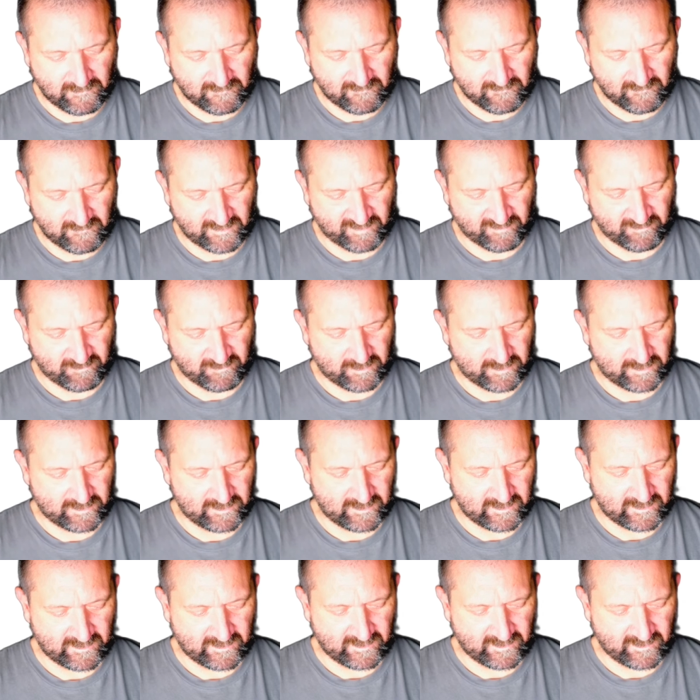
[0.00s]
this one
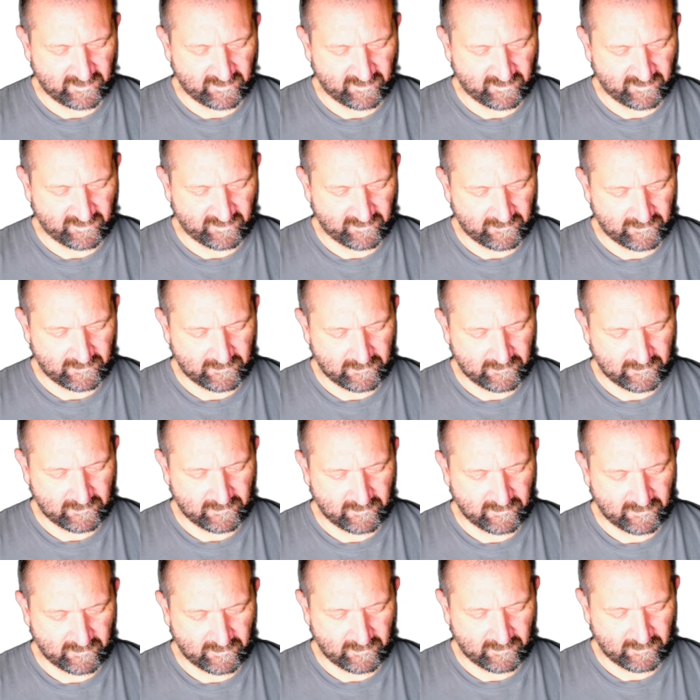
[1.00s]
is
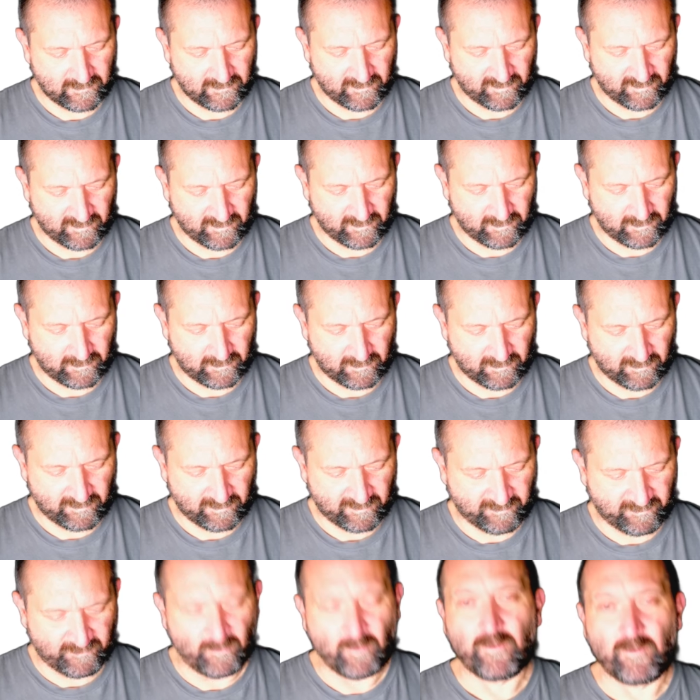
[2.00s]

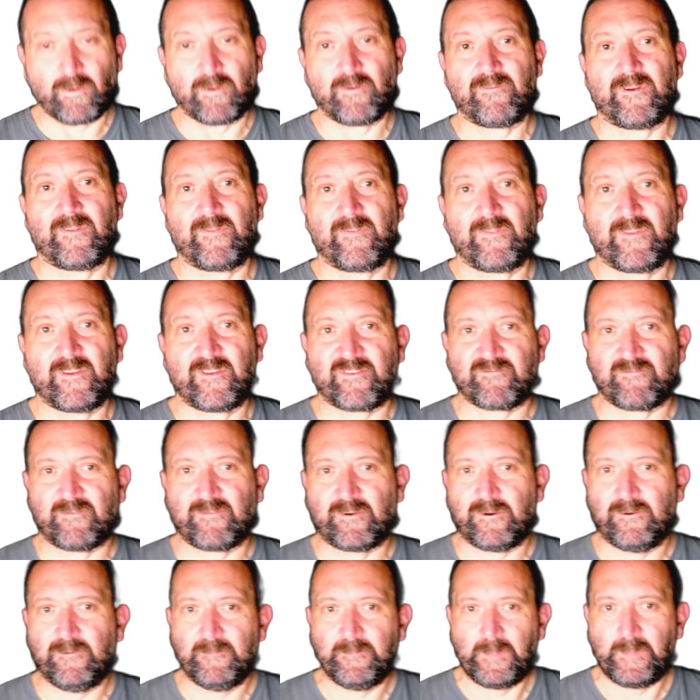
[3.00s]
smaller than this
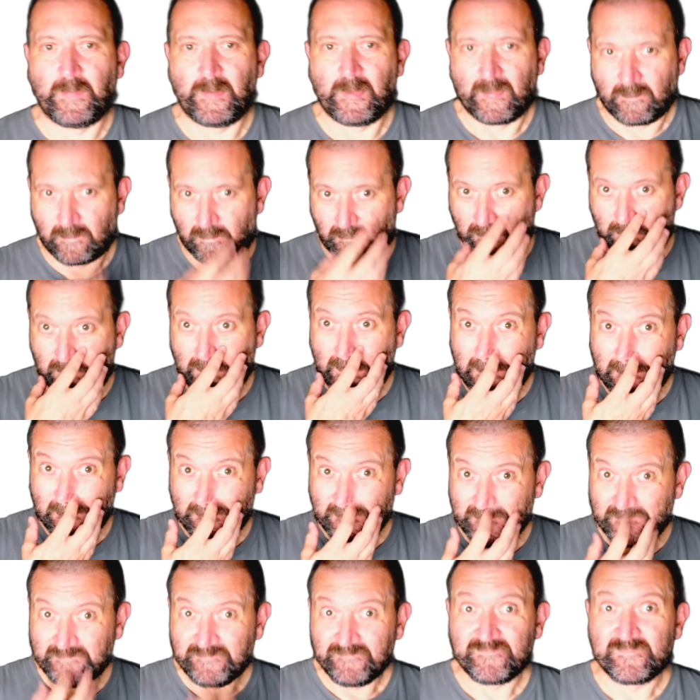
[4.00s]
one. Okay,
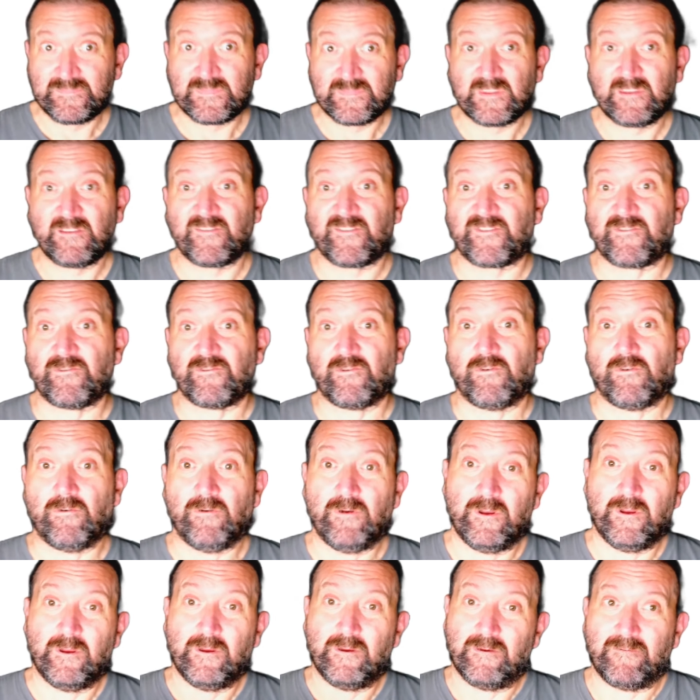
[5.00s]
so
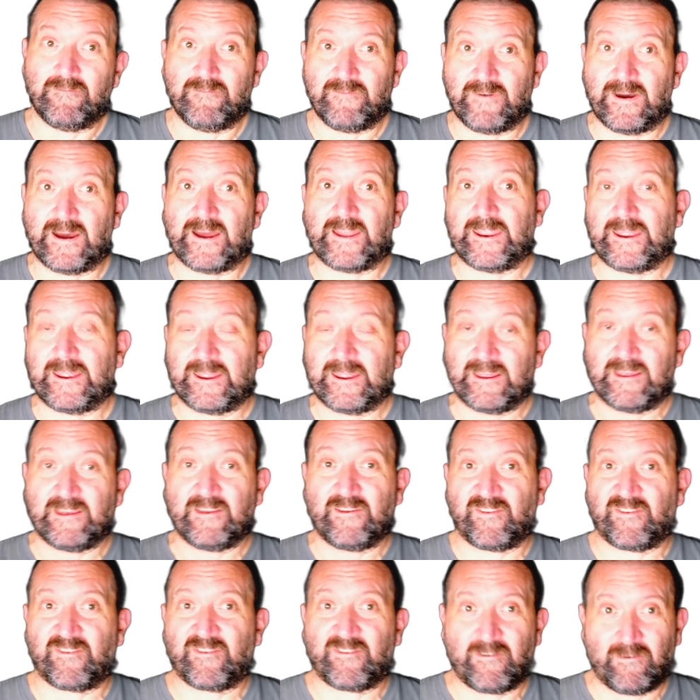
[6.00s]
that
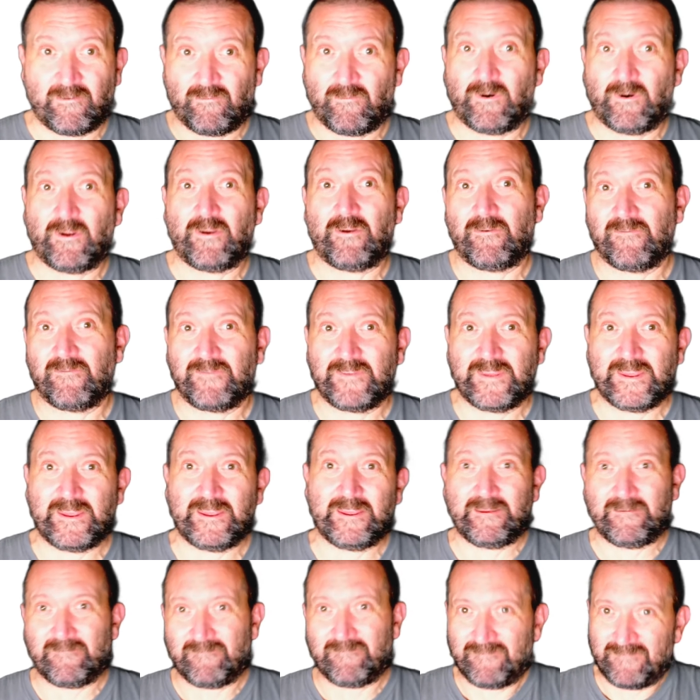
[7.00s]
is one of
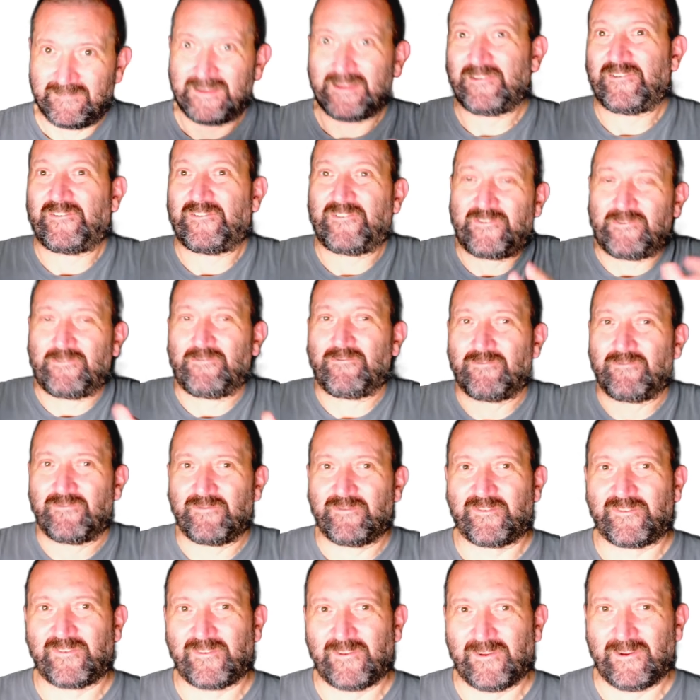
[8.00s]
the
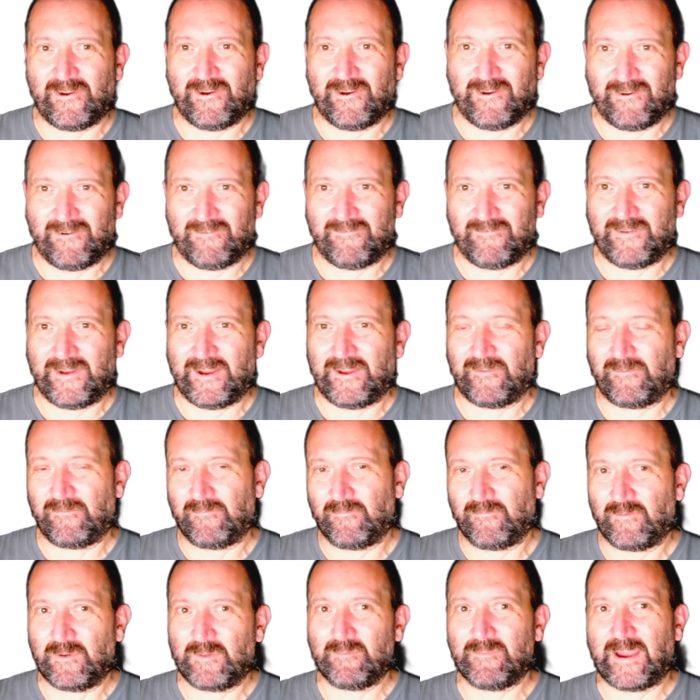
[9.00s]
issues that
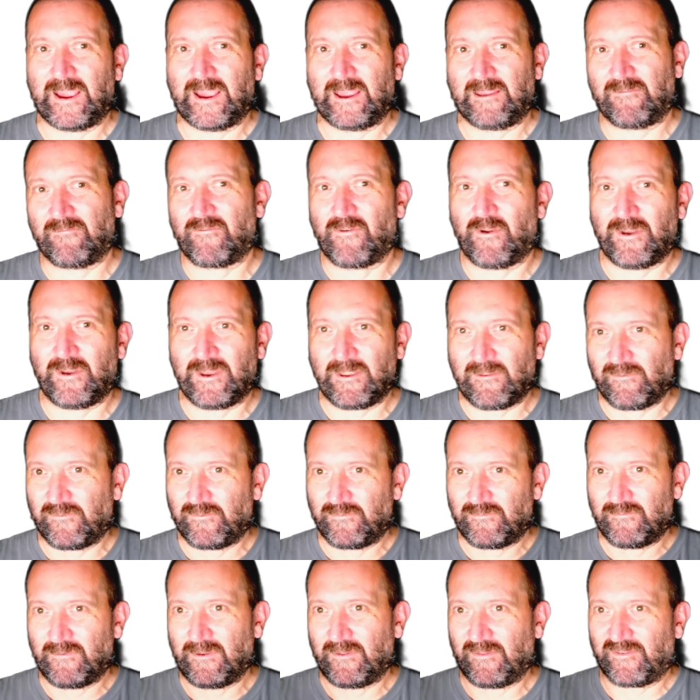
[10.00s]
we might run
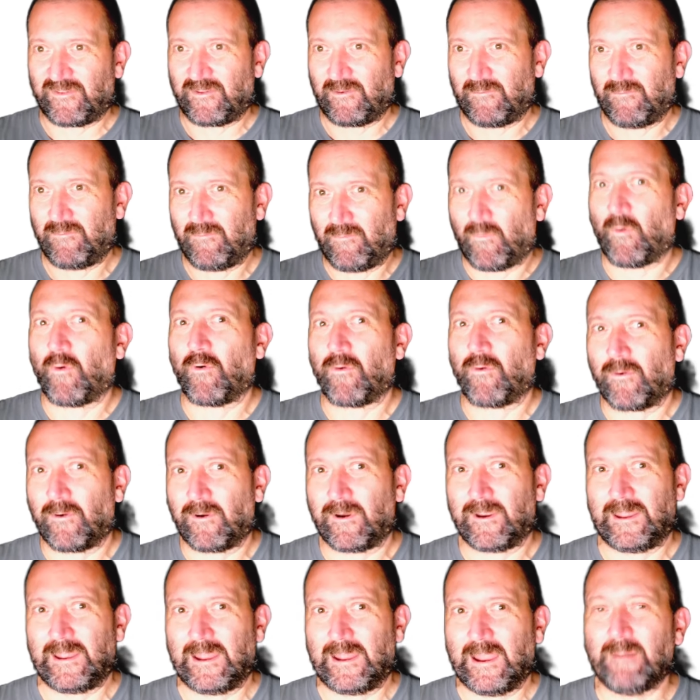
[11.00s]
into in some more
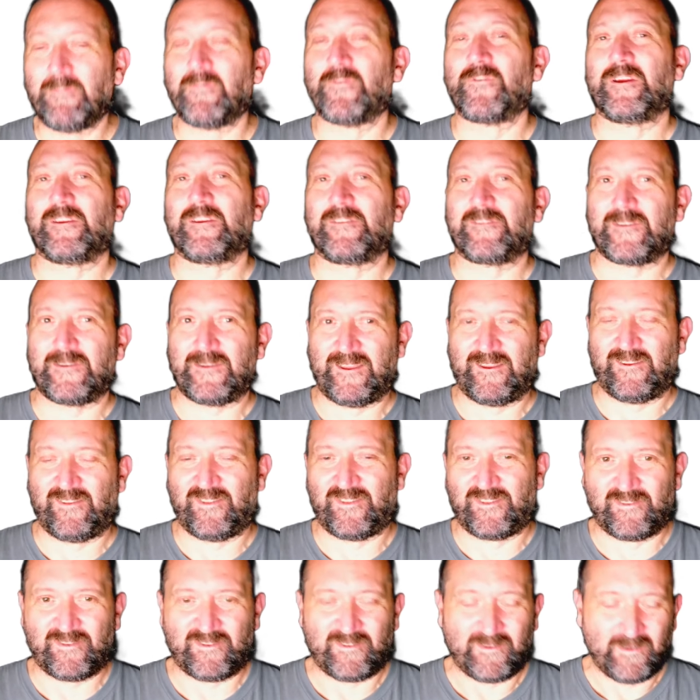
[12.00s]
elaborate
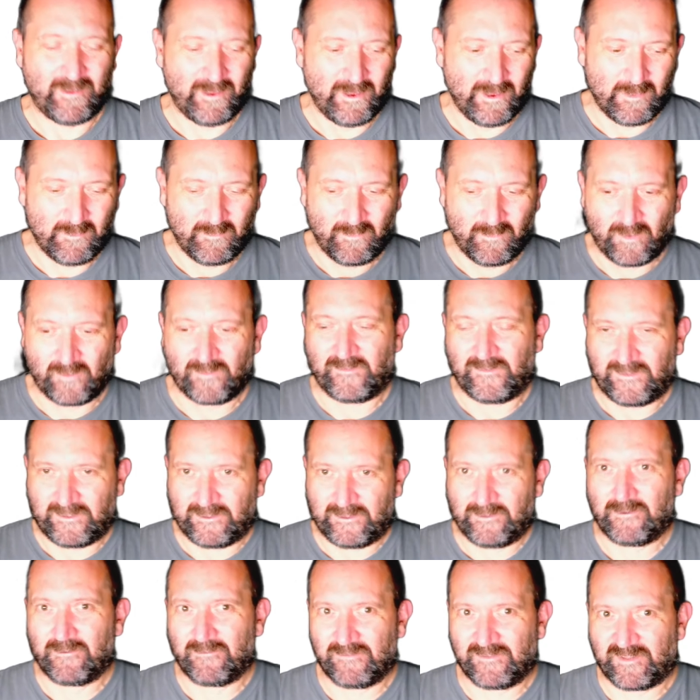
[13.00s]
cases, but
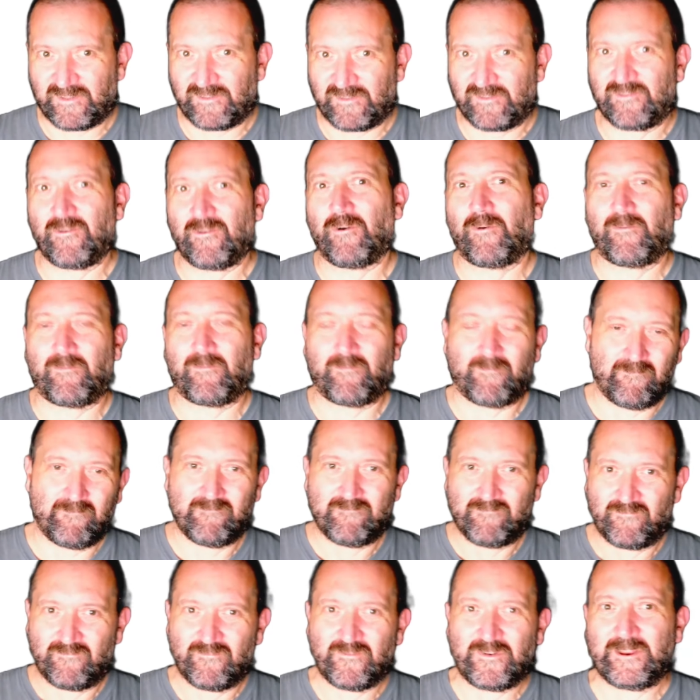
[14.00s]
here this is not
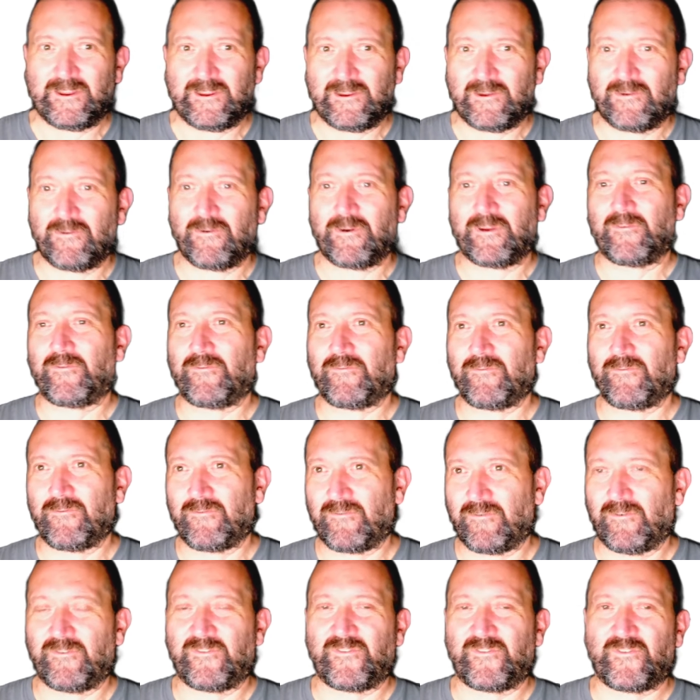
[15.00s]
really going to
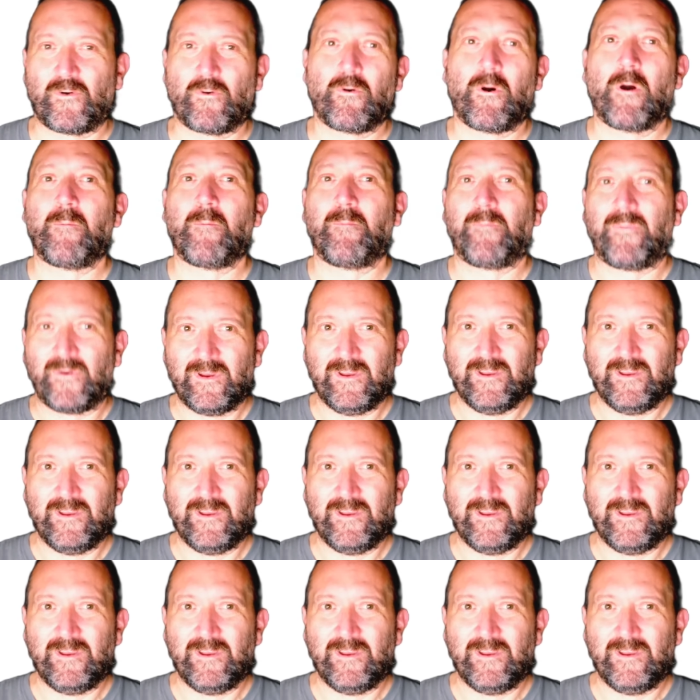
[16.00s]
show up,